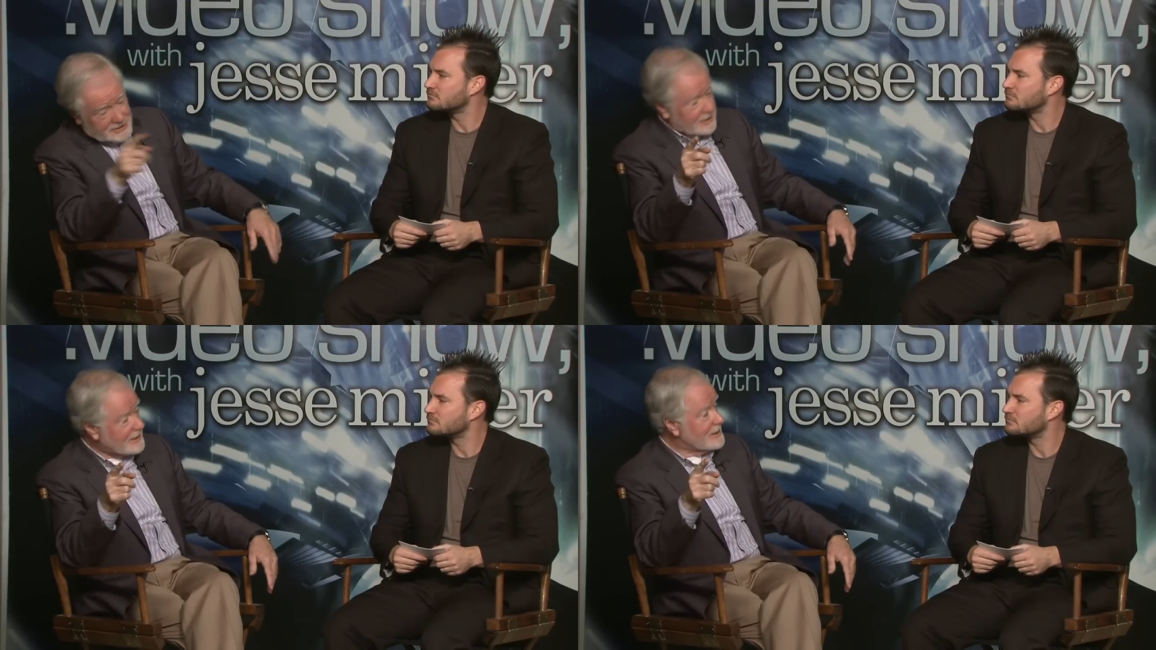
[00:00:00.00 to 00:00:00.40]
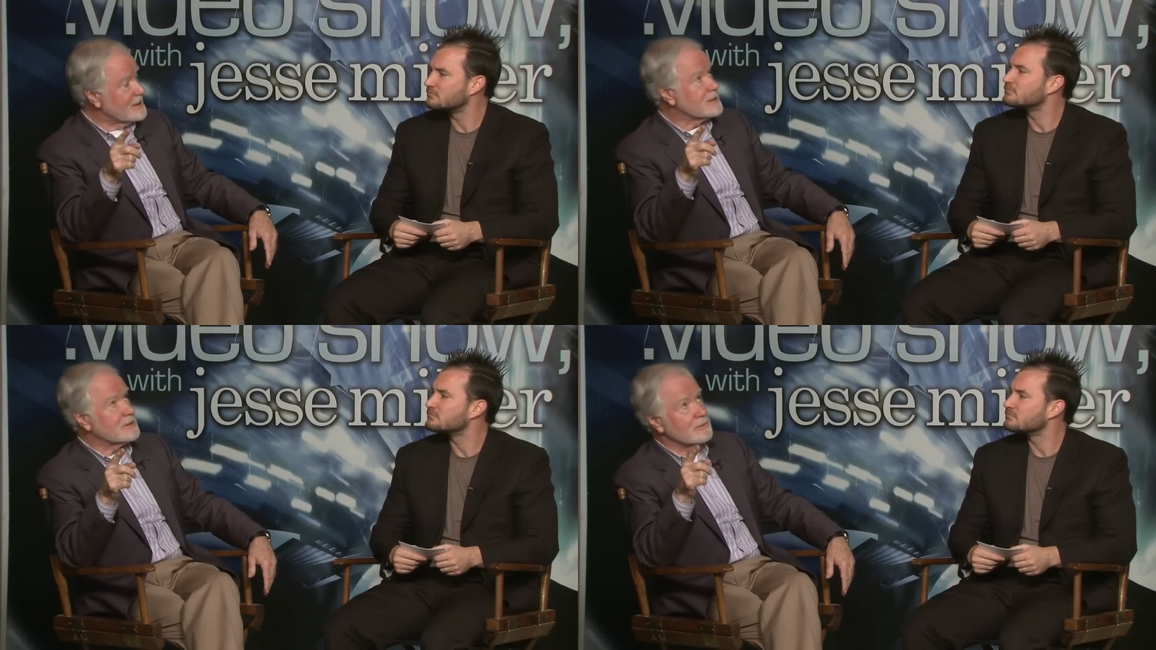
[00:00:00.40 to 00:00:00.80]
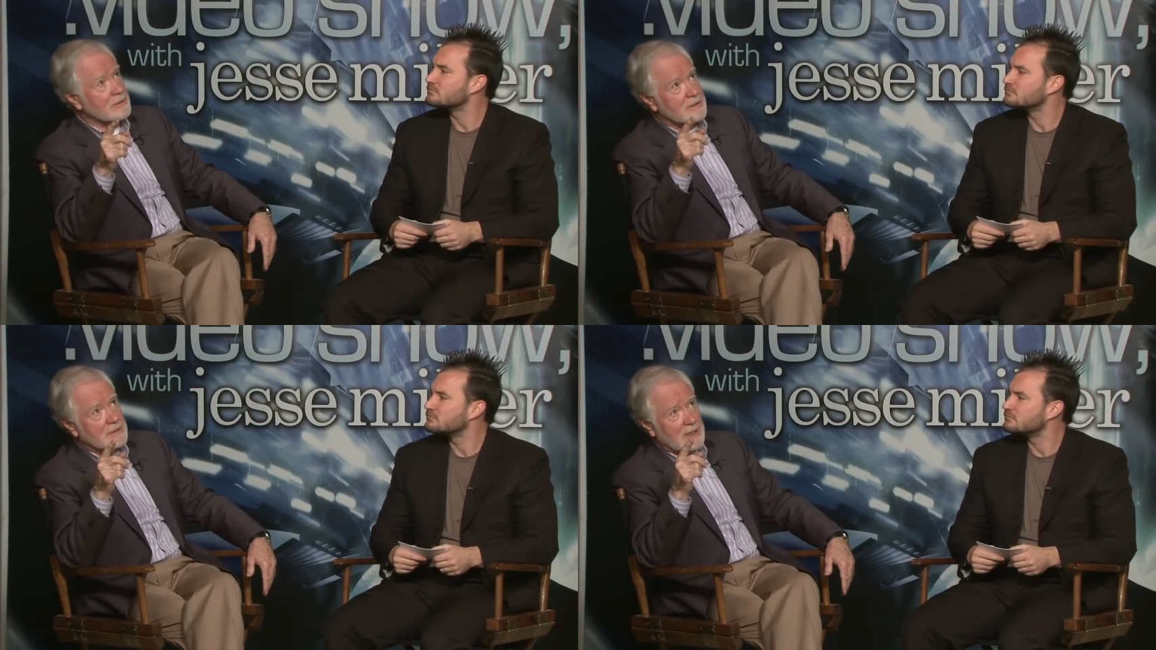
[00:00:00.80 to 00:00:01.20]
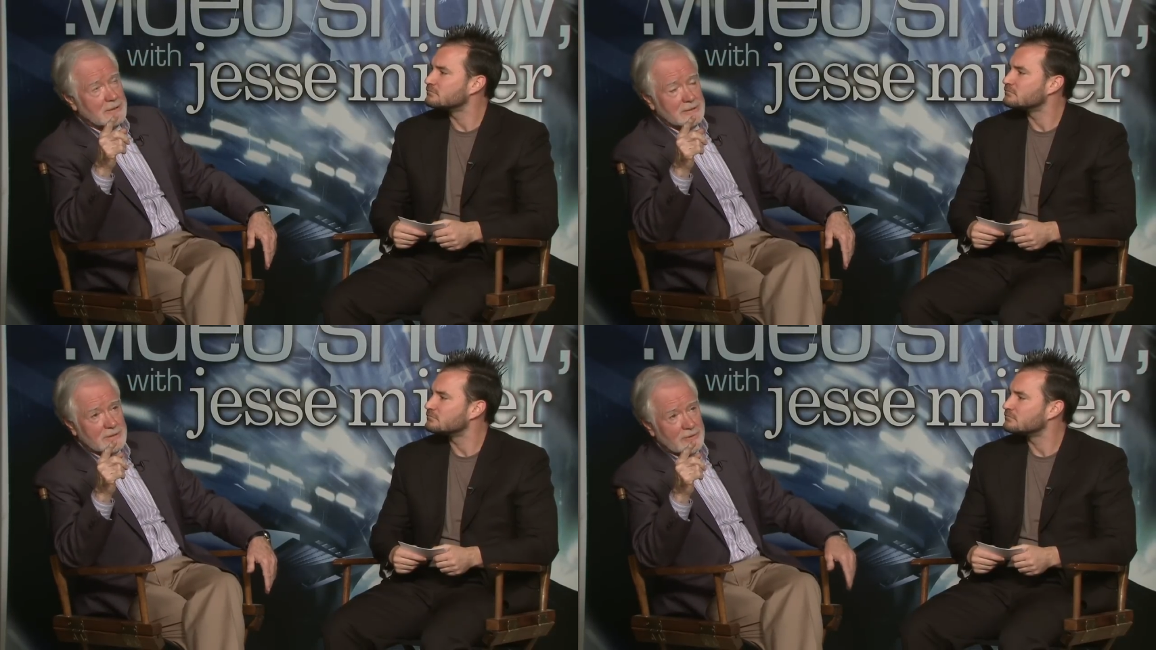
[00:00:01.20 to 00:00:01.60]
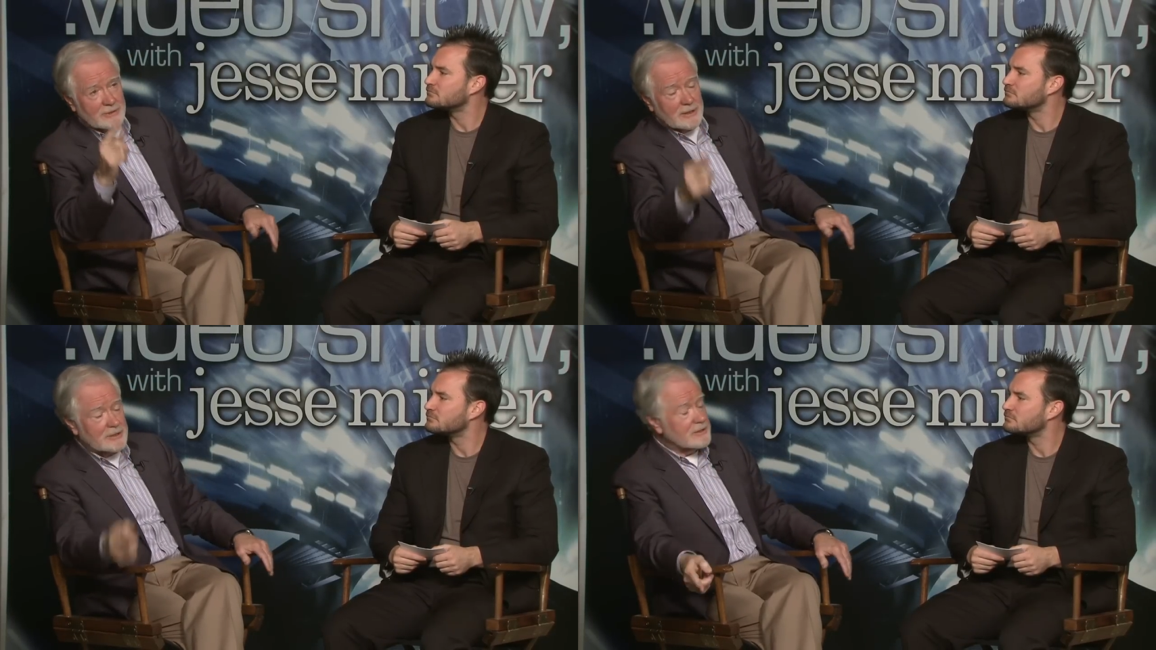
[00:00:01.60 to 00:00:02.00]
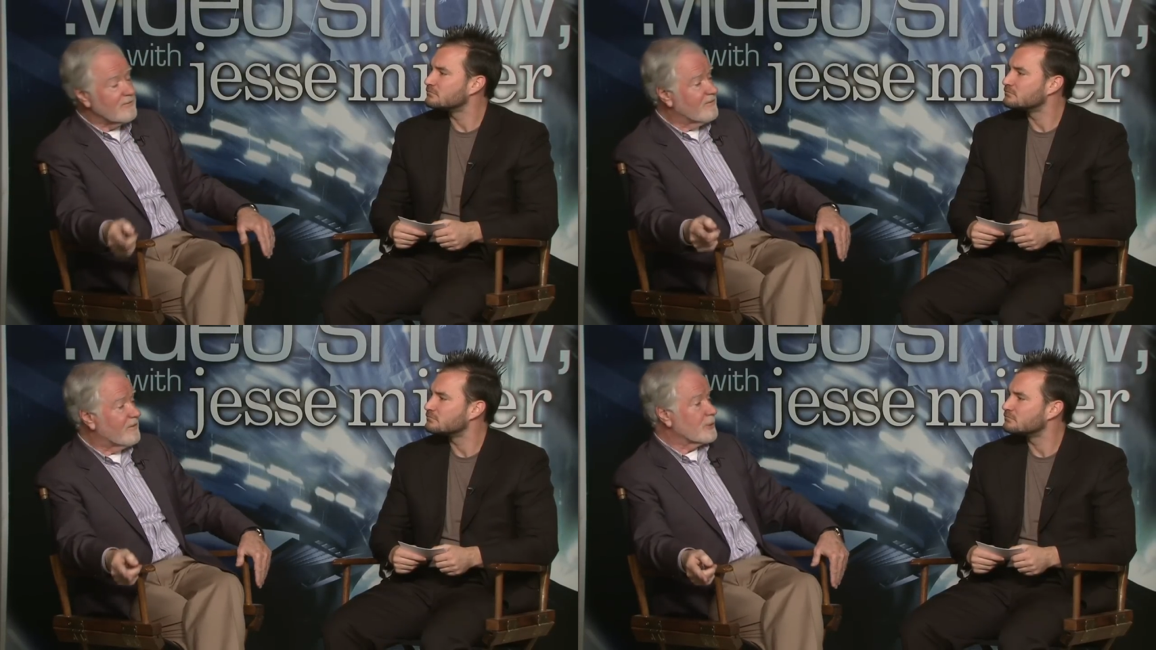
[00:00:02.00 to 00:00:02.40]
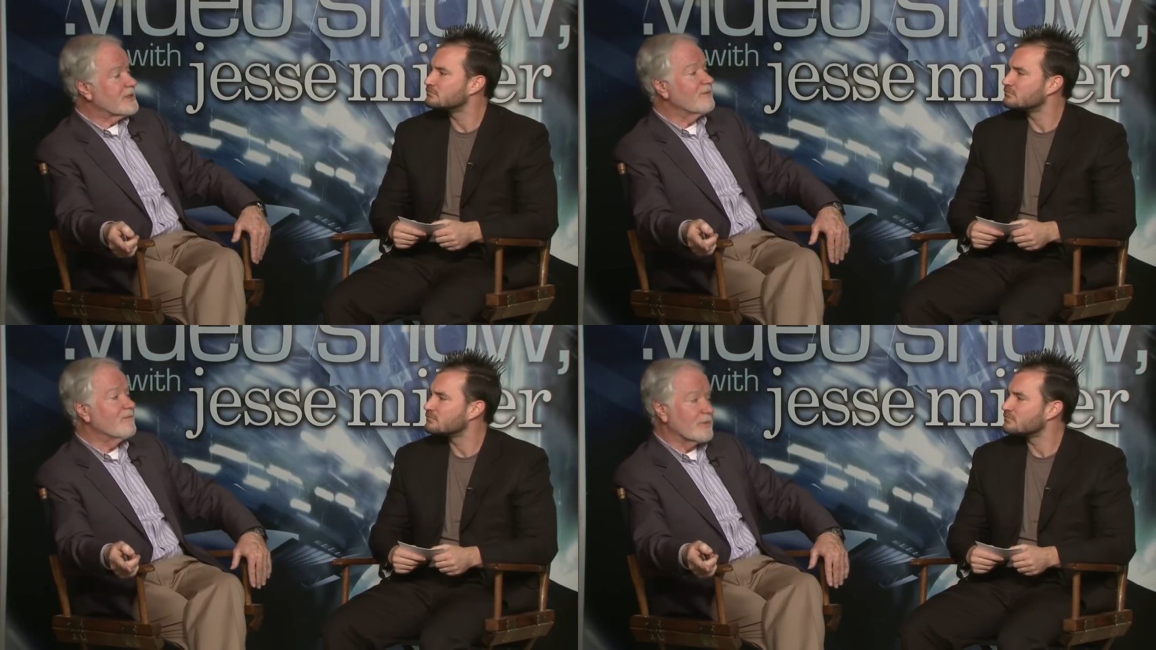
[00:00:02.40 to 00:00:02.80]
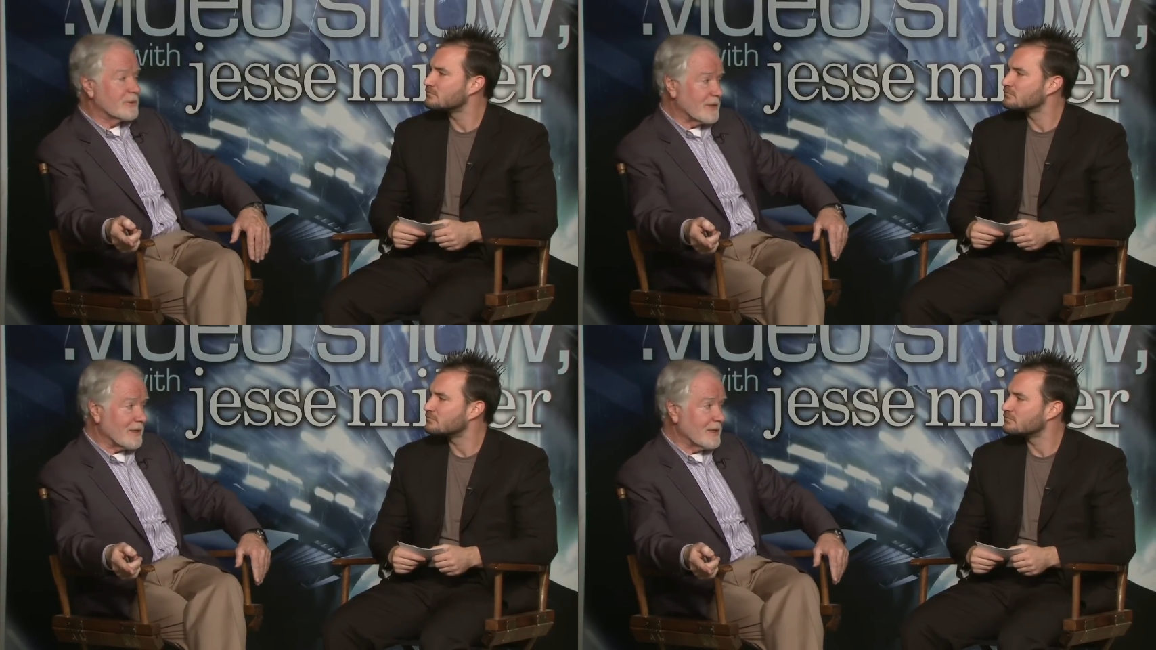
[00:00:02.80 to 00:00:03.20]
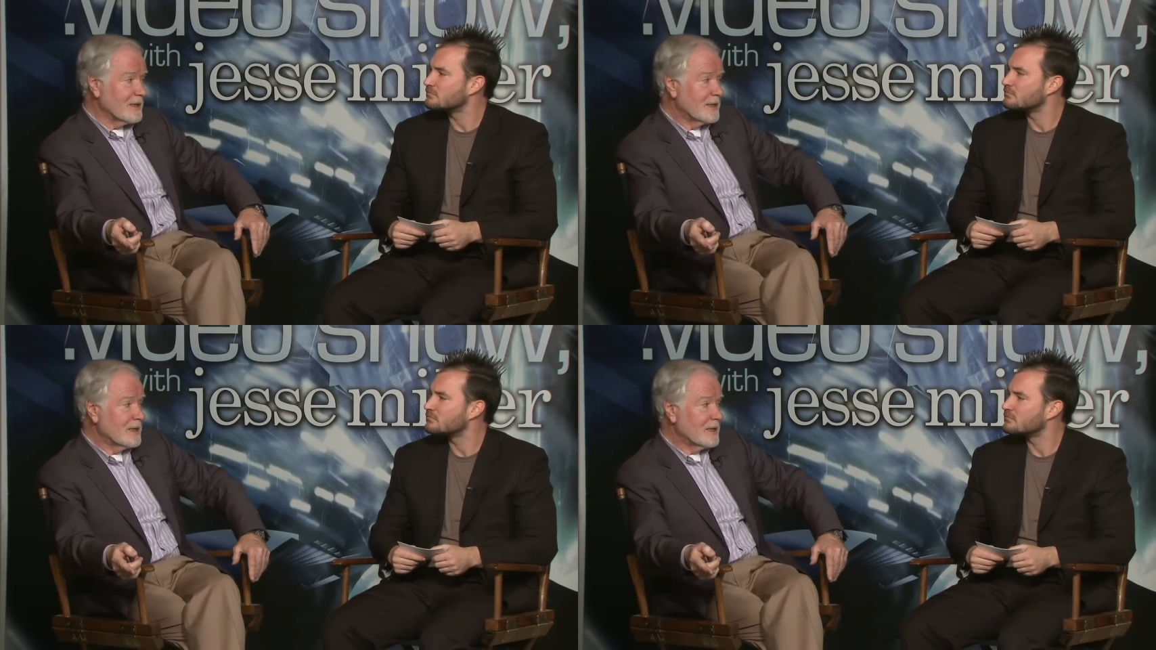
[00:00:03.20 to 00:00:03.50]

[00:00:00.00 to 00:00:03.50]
Speaker 1: horizontally. It's 2,340 vertically.